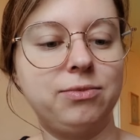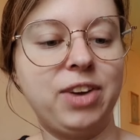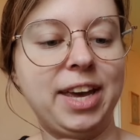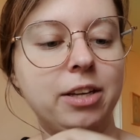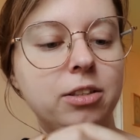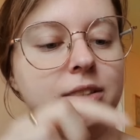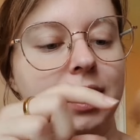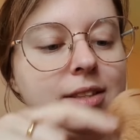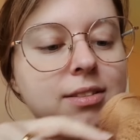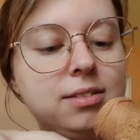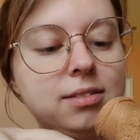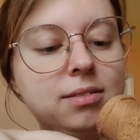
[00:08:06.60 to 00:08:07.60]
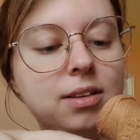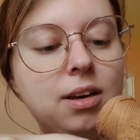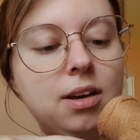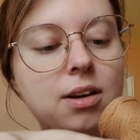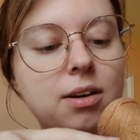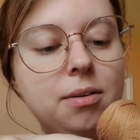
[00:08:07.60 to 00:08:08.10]
failed at
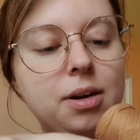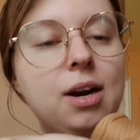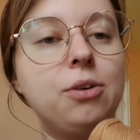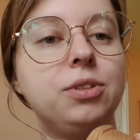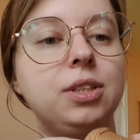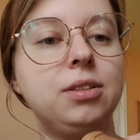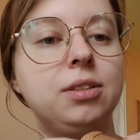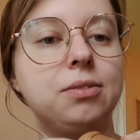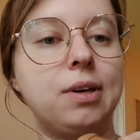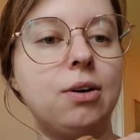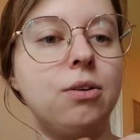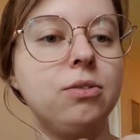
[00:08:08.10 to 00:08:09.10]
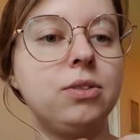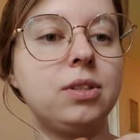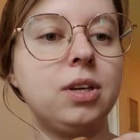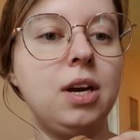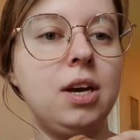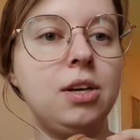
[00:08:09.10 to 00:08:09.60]
uh, counting the rows.